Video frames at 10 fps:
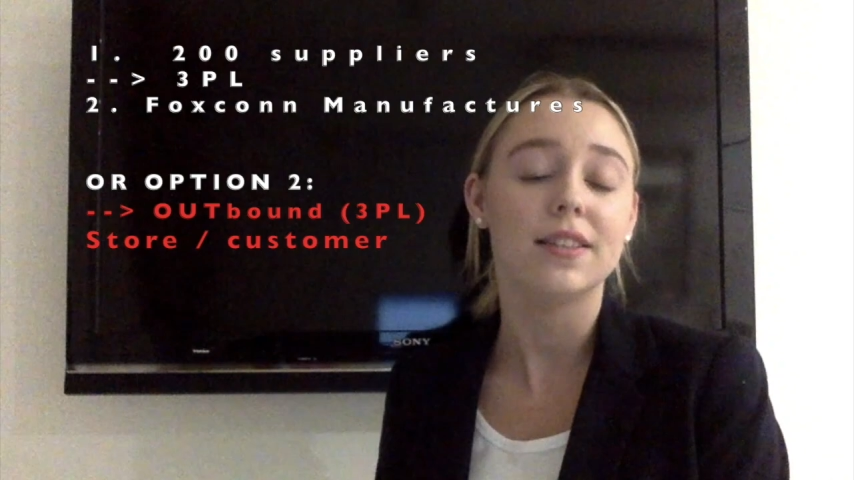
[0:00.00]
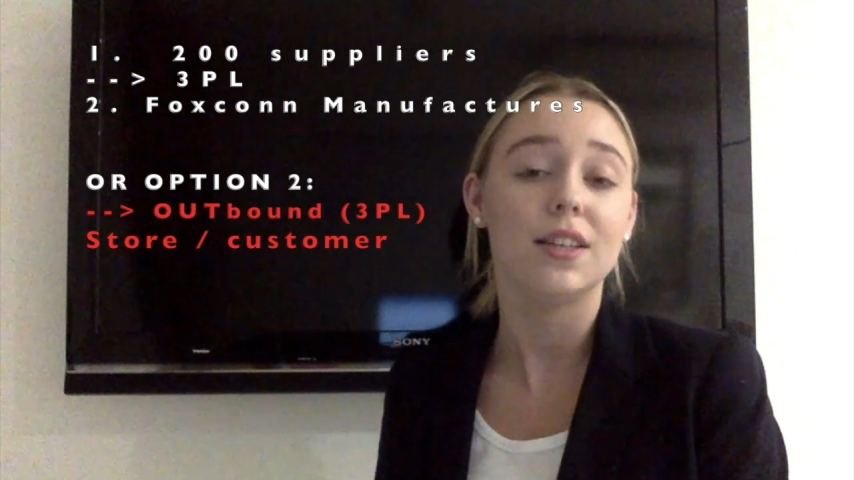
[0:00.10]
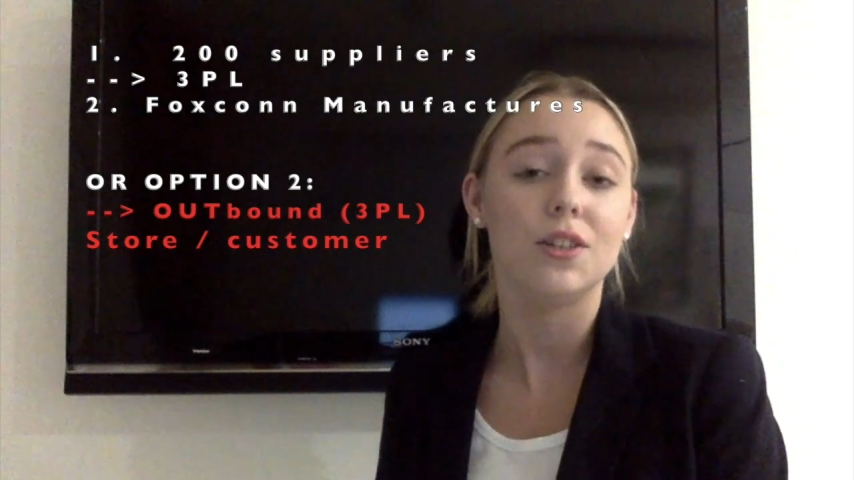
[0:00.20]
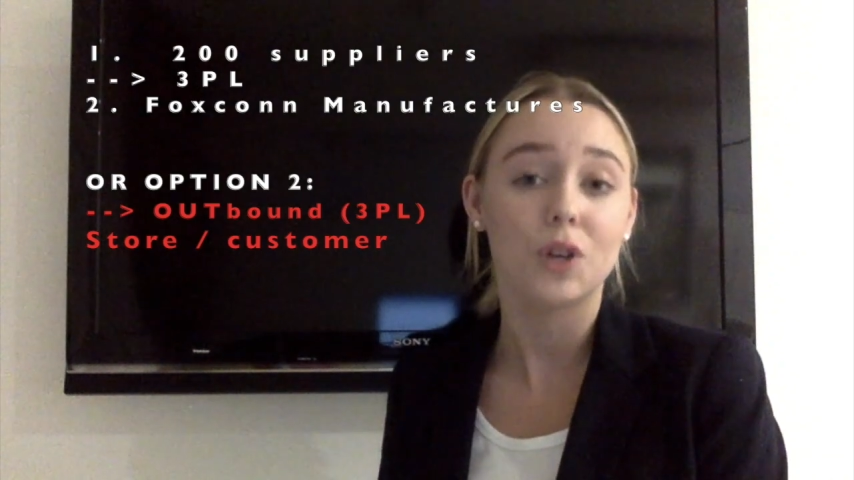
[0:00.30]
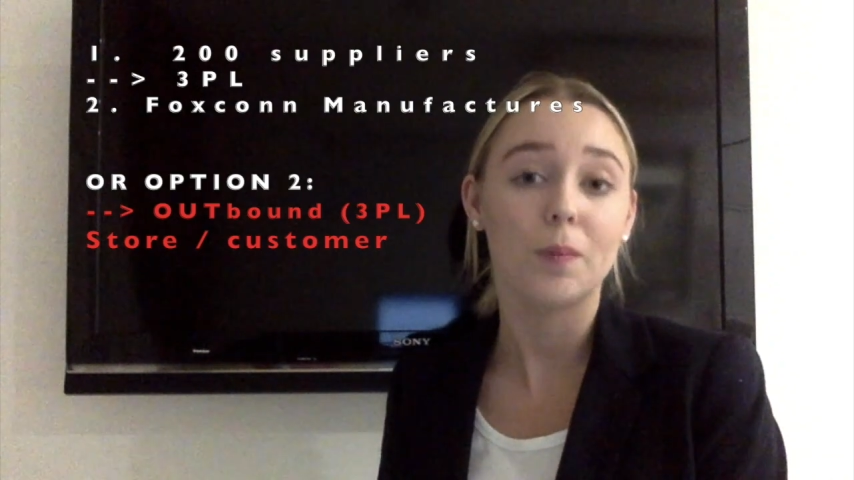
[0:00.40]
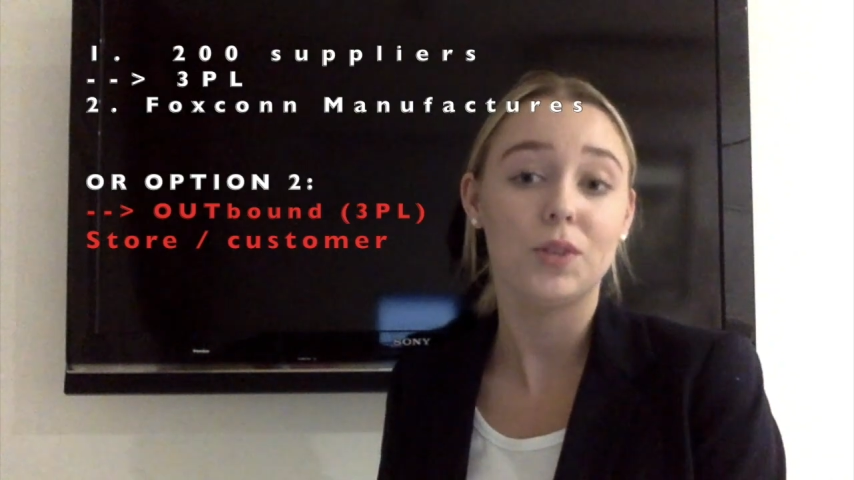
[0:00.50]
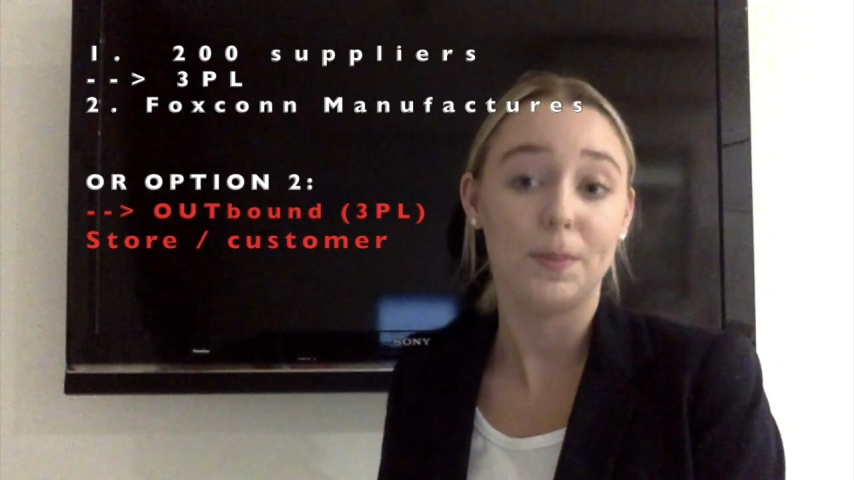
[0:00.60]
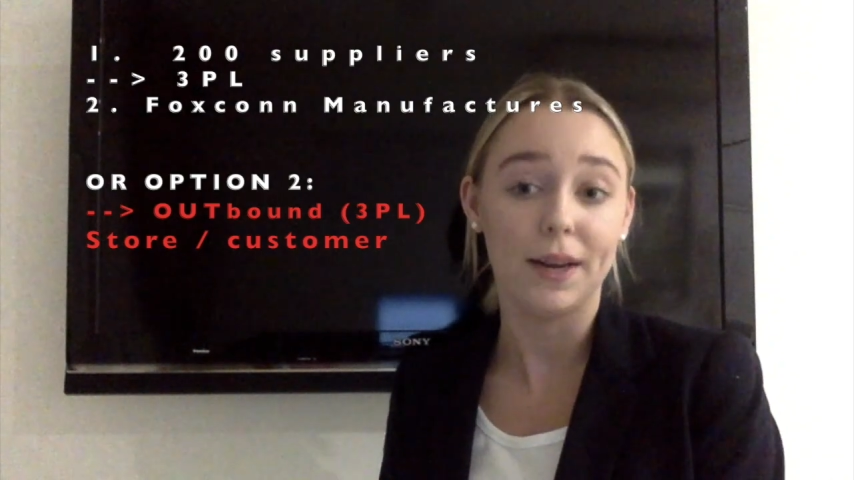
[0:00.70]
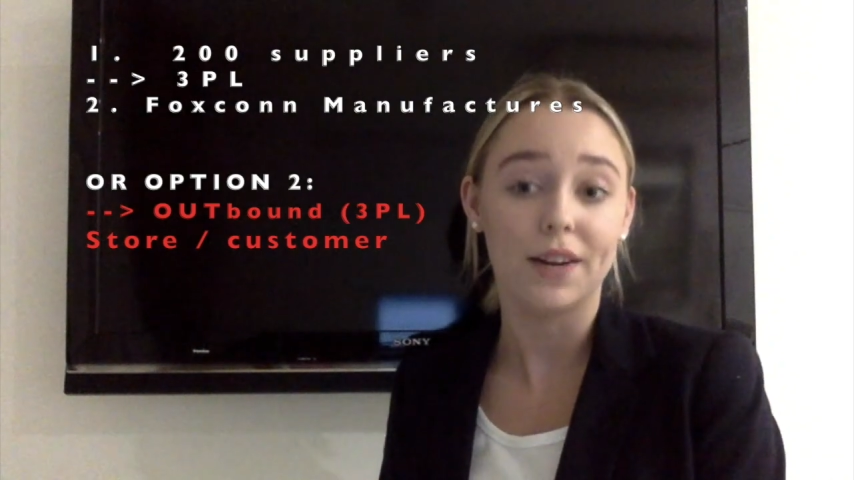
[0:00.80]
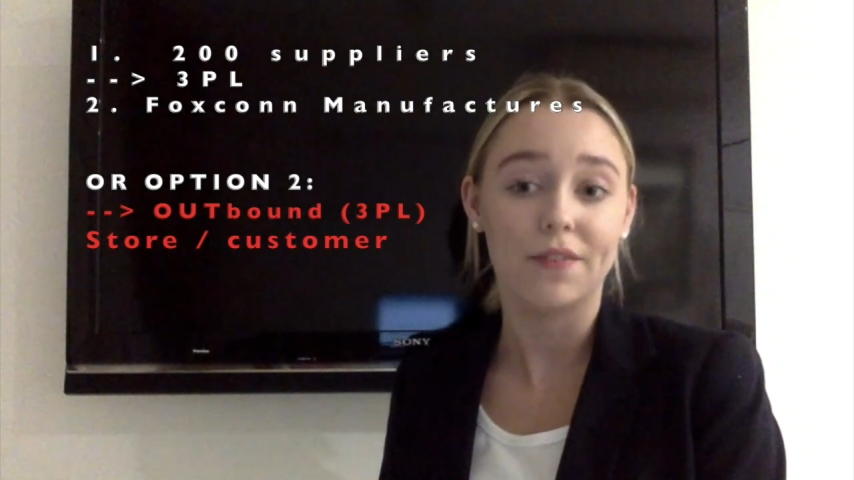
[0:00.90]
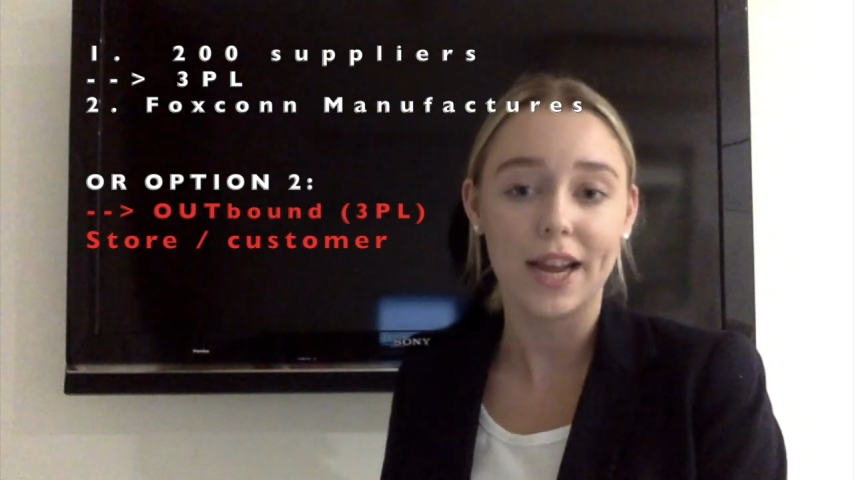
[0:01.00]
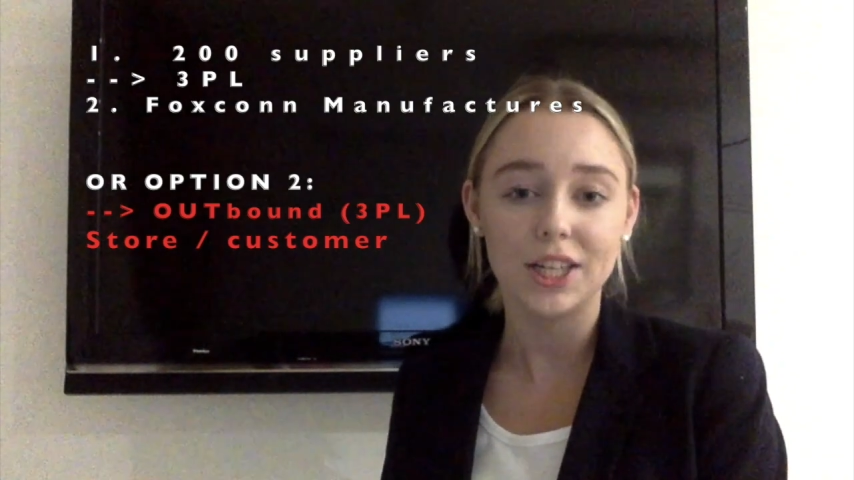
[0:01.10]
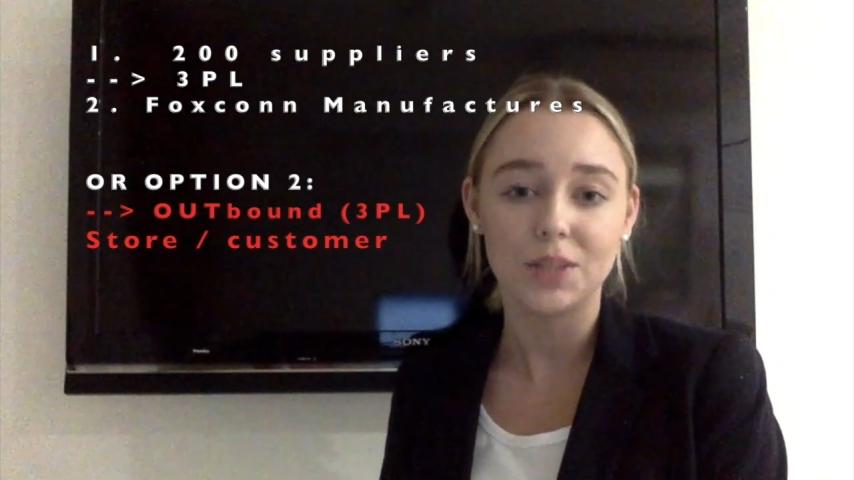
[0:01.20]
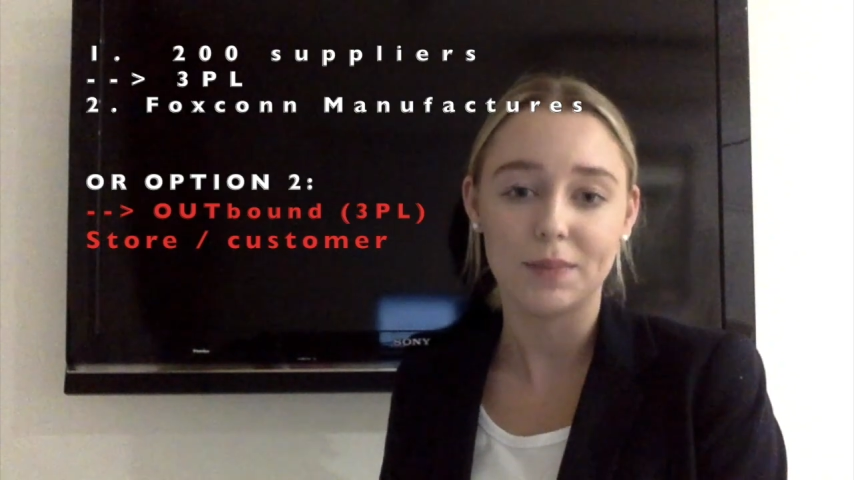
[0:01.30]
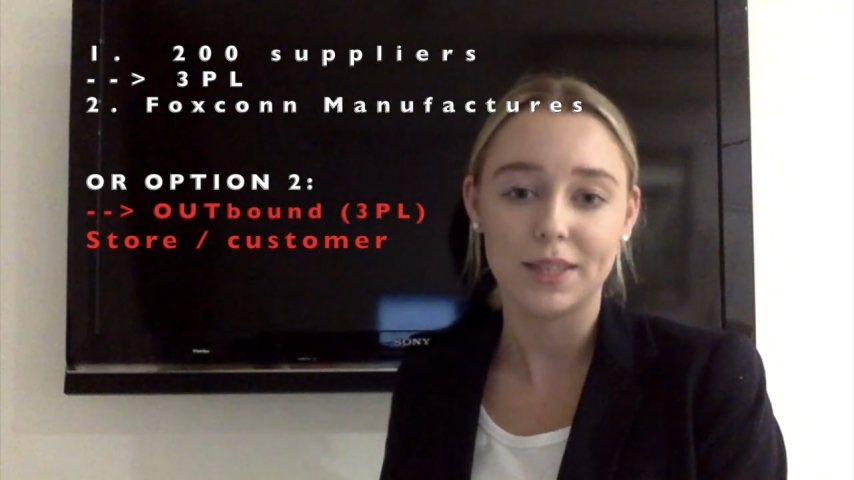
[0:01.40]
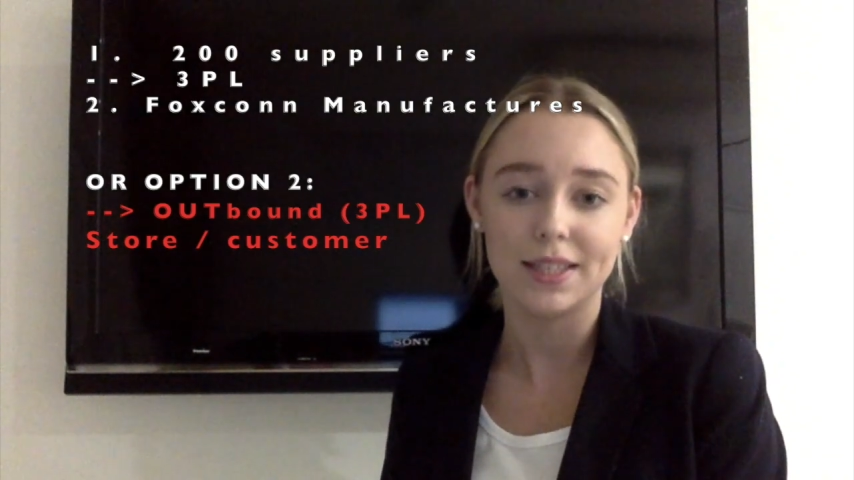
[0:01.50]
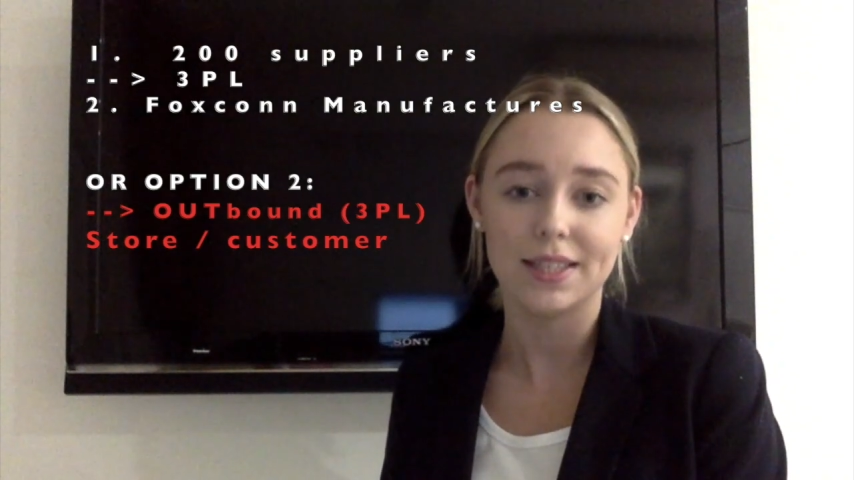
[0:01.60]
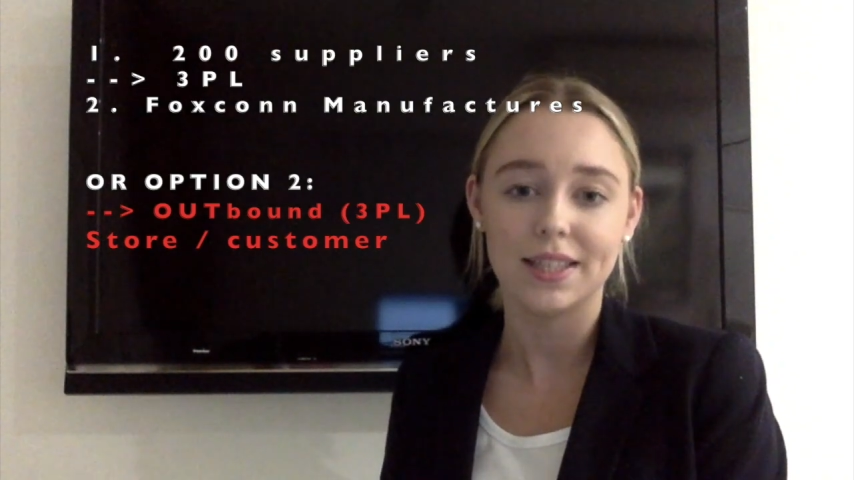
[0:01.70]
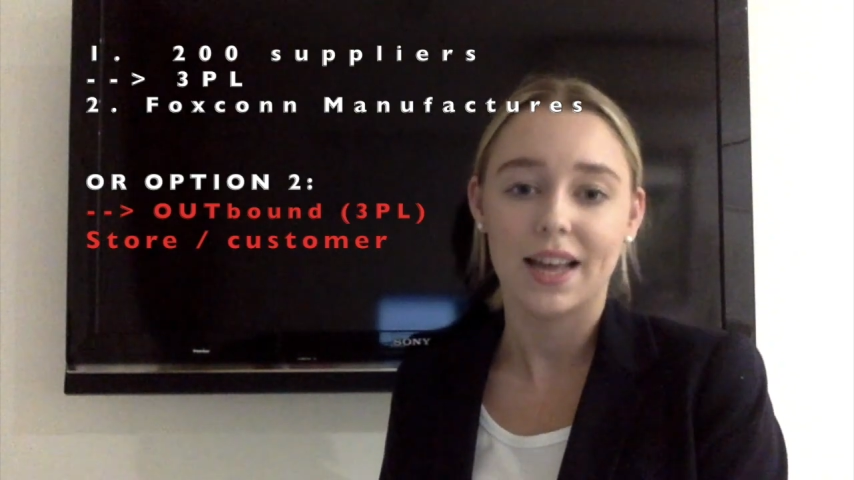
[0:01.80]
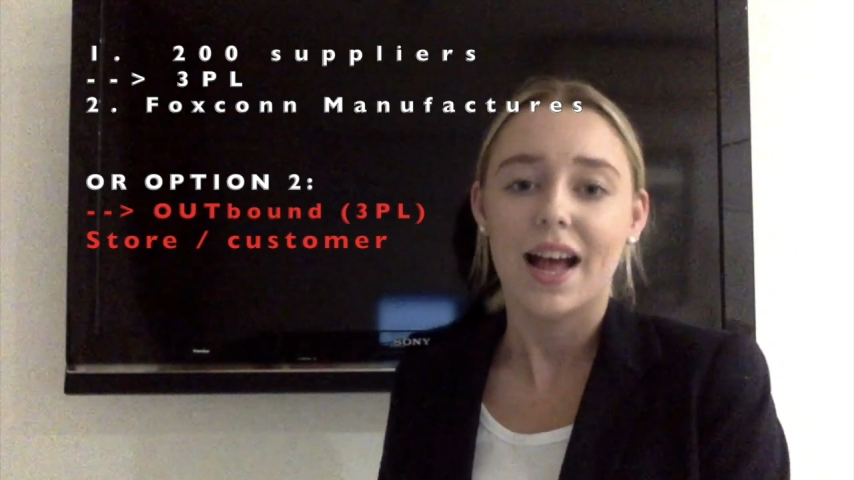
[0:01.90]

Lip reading: in dropshipping arrangements,